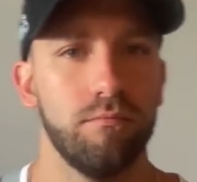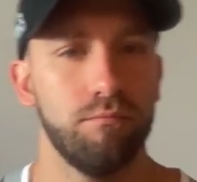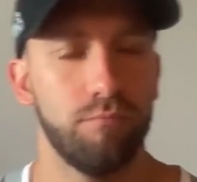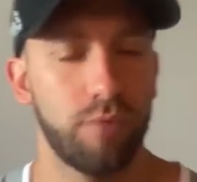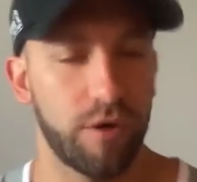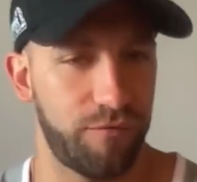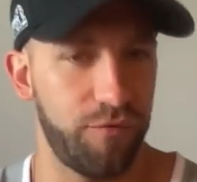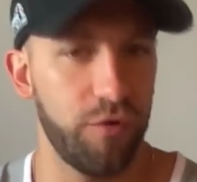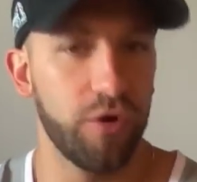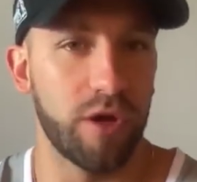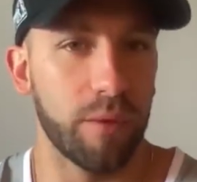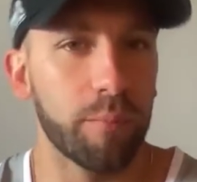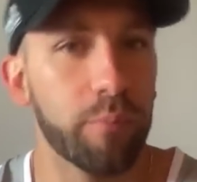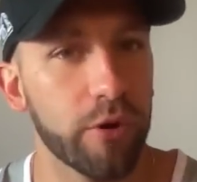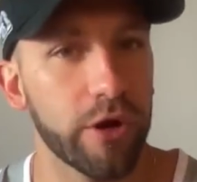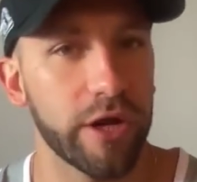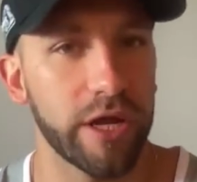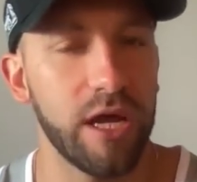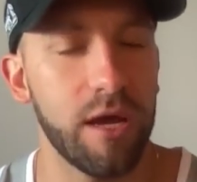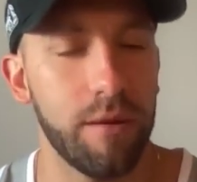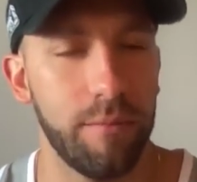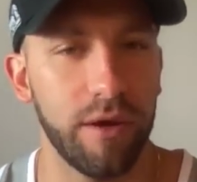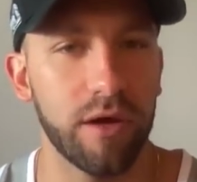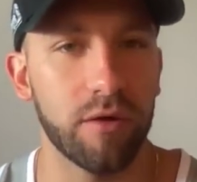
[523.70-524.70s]
But if you could
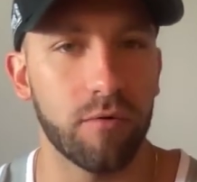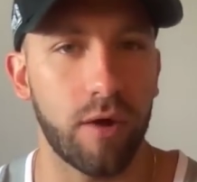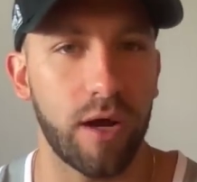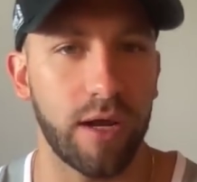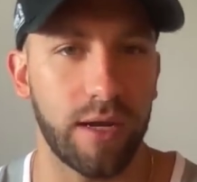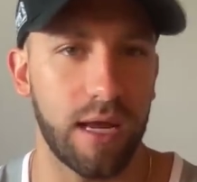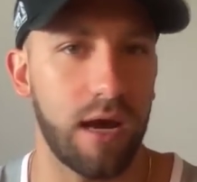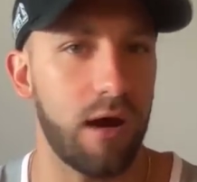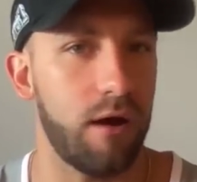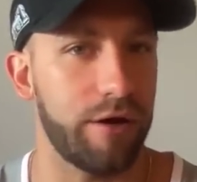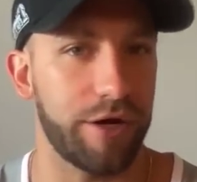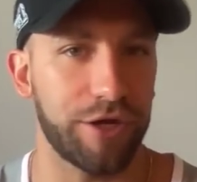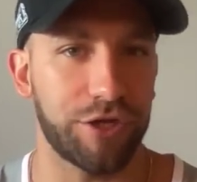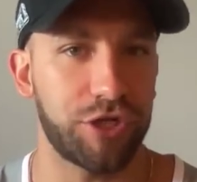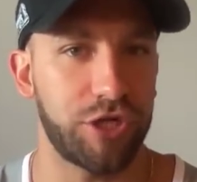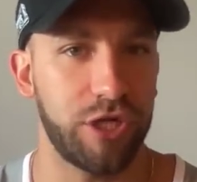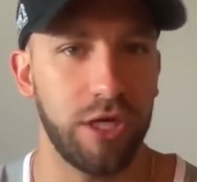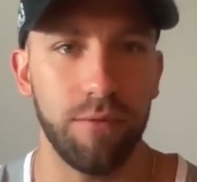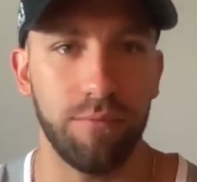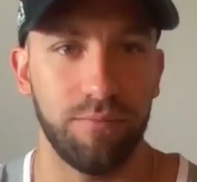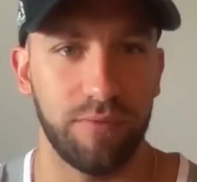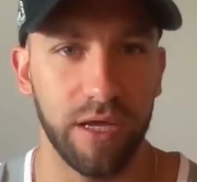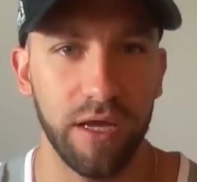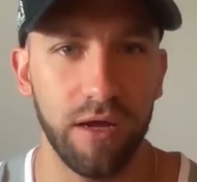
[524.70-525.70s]
bring him in right now on a
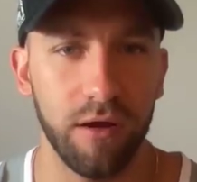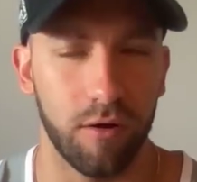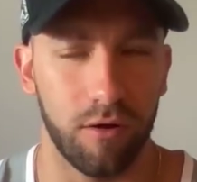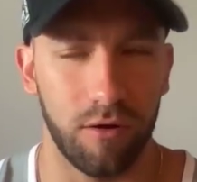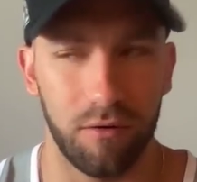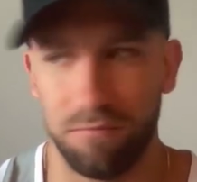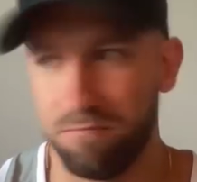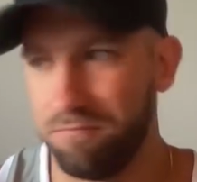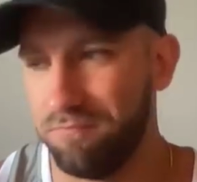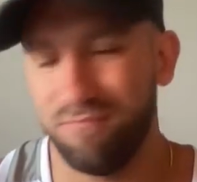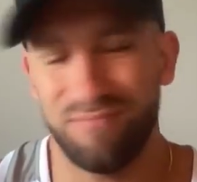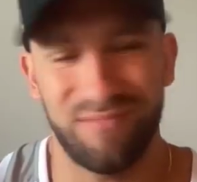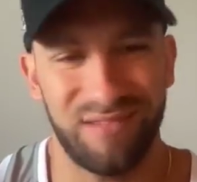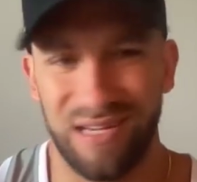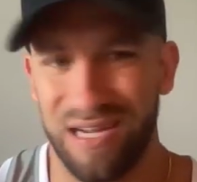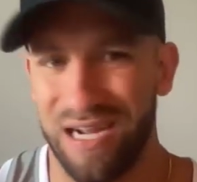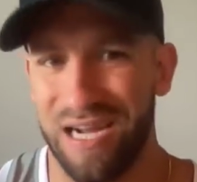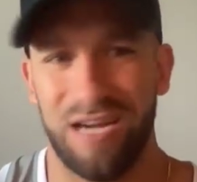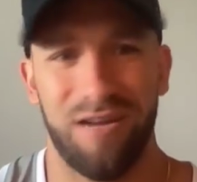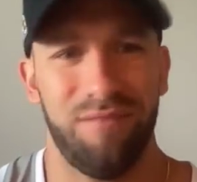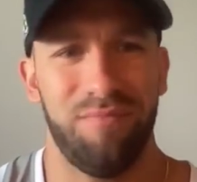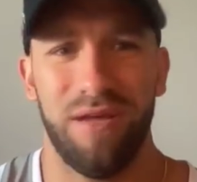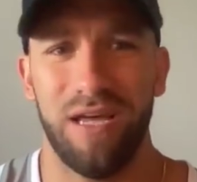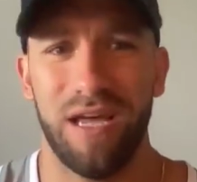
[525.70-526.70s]
cheap deal,
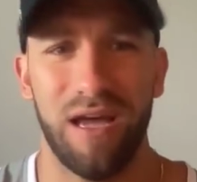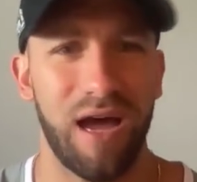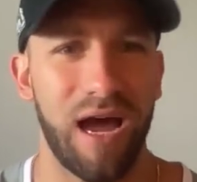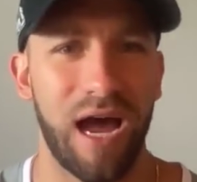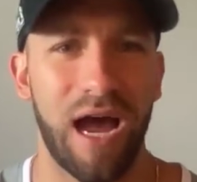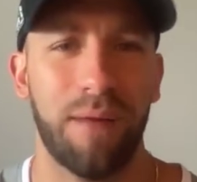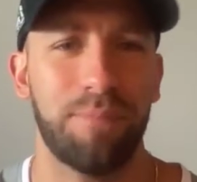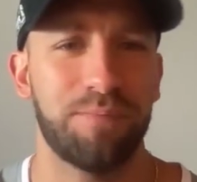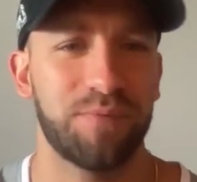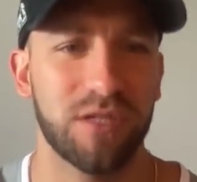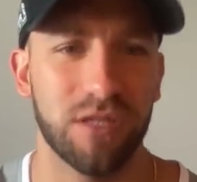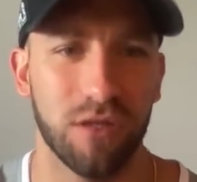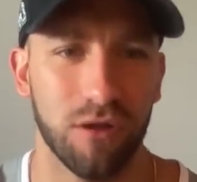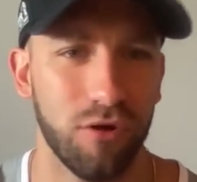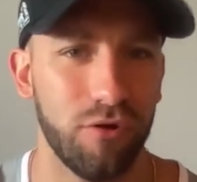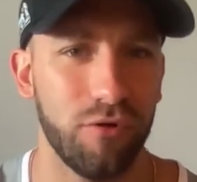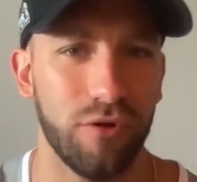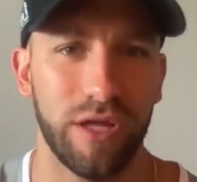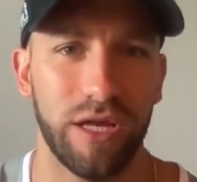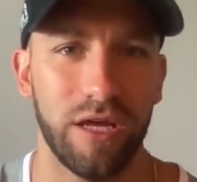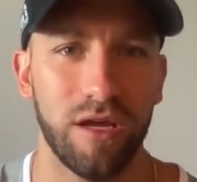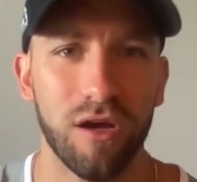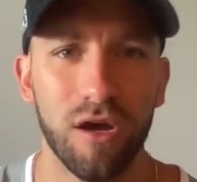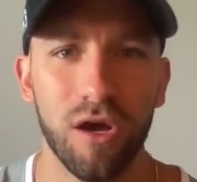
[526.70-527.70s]
I'd be
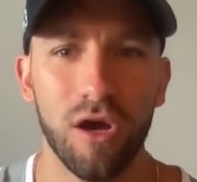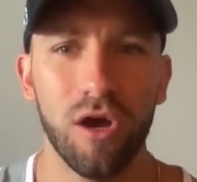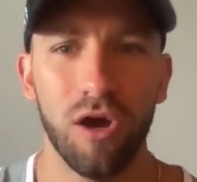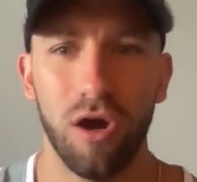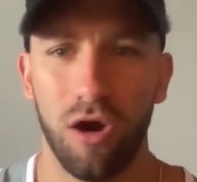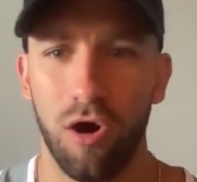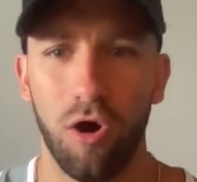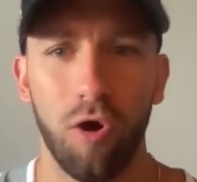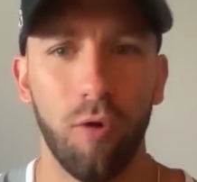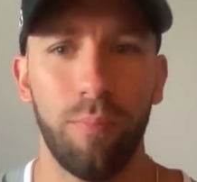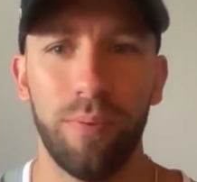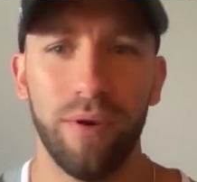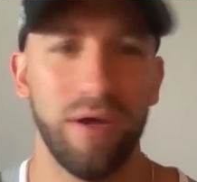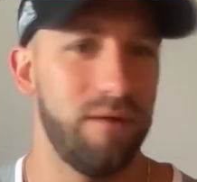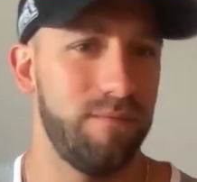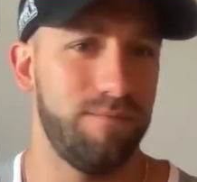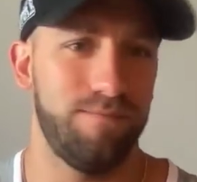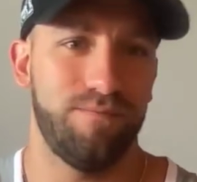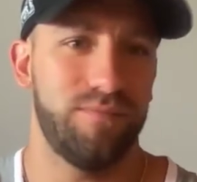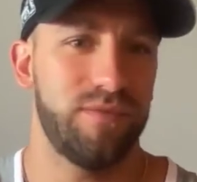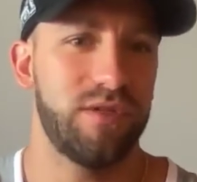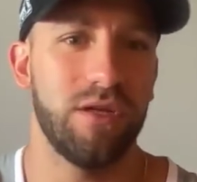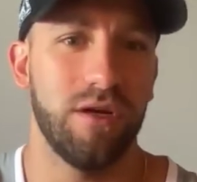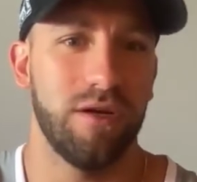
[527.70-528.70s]
absolutely
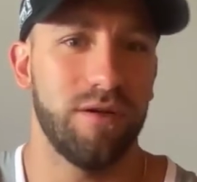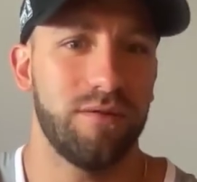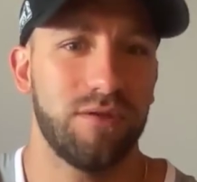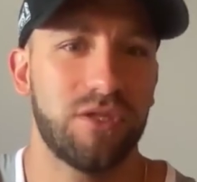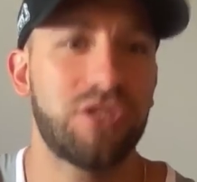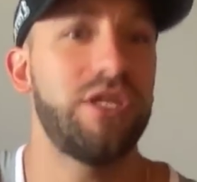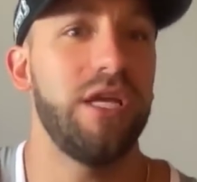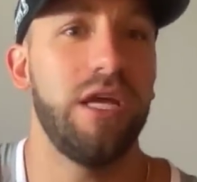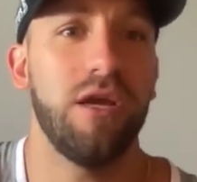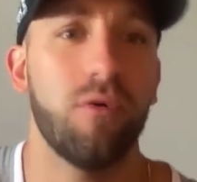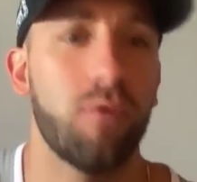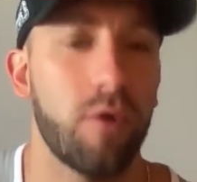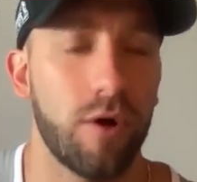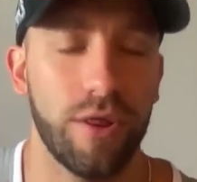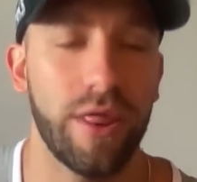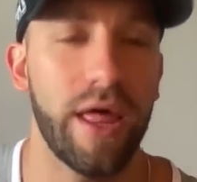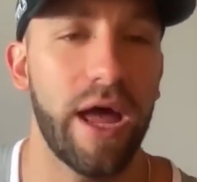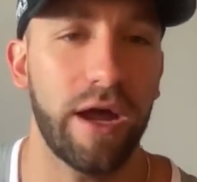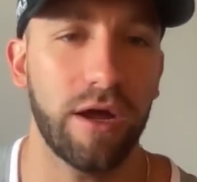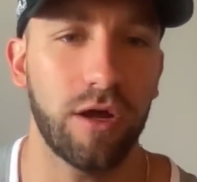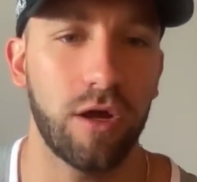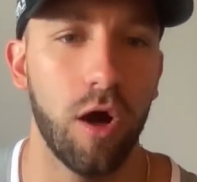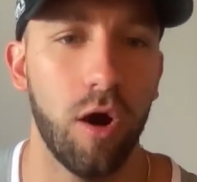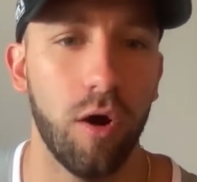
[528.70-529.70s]
open to seeing where
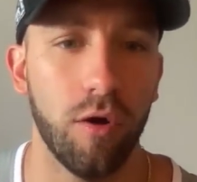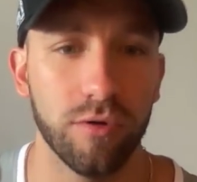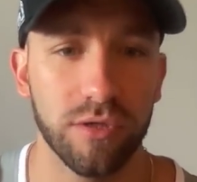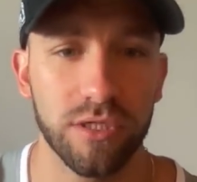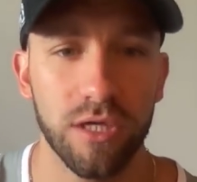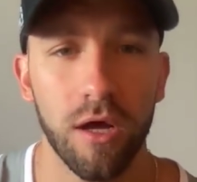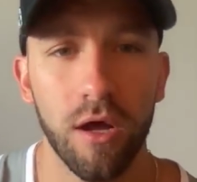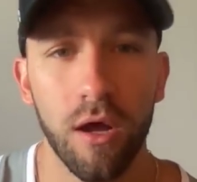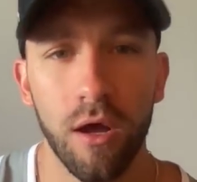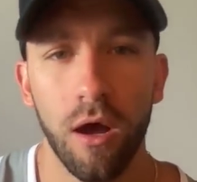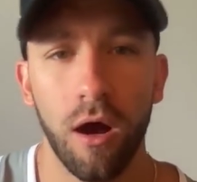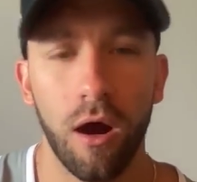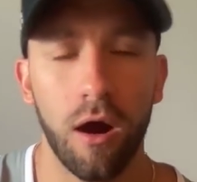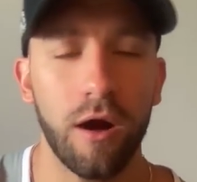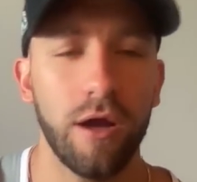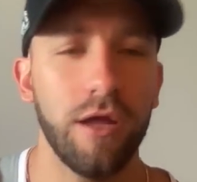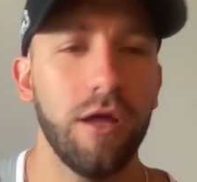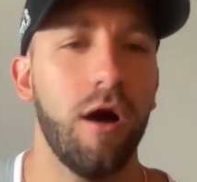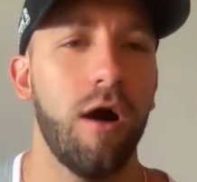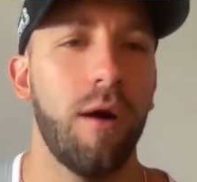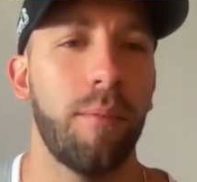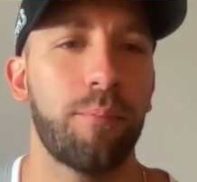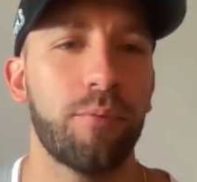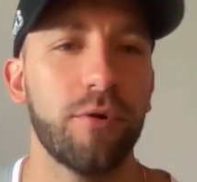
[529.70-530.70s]
that goes. All right,
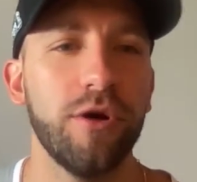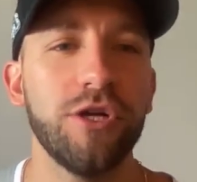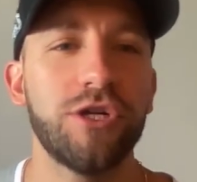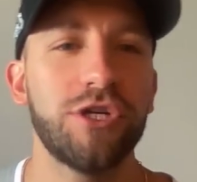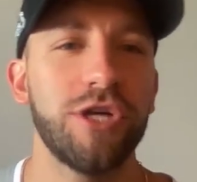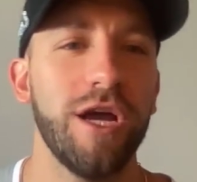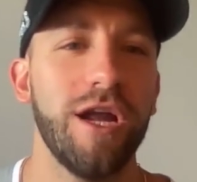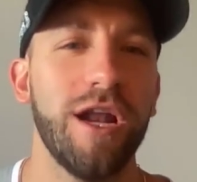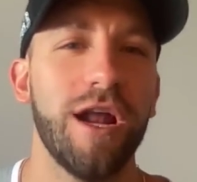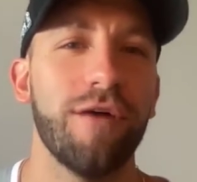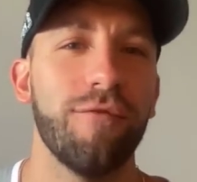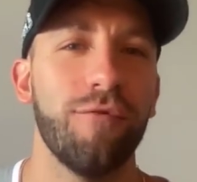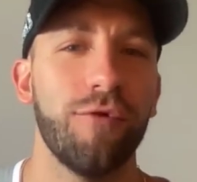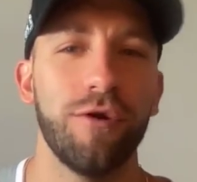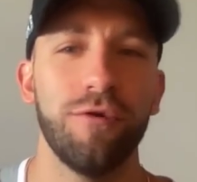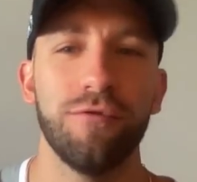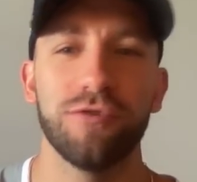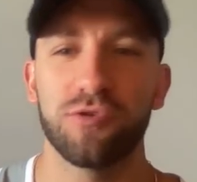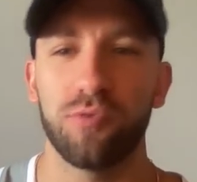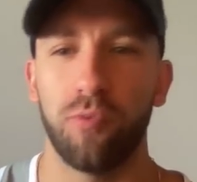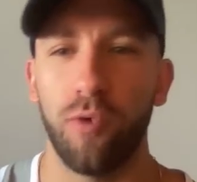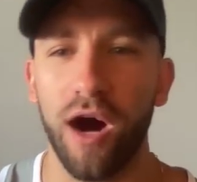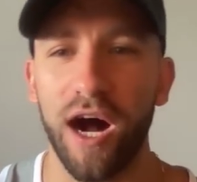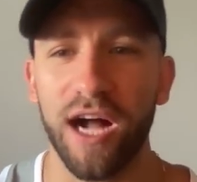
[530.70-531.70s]
y'all. Appreciate everyone who
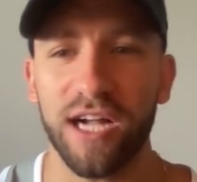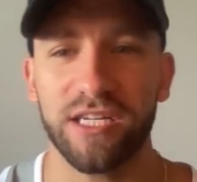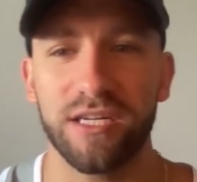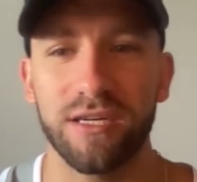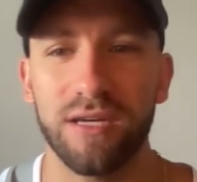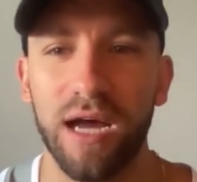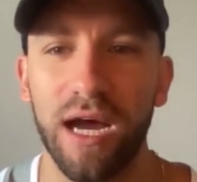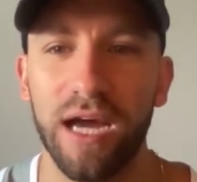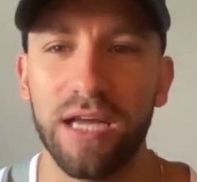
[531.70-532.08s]
was watching.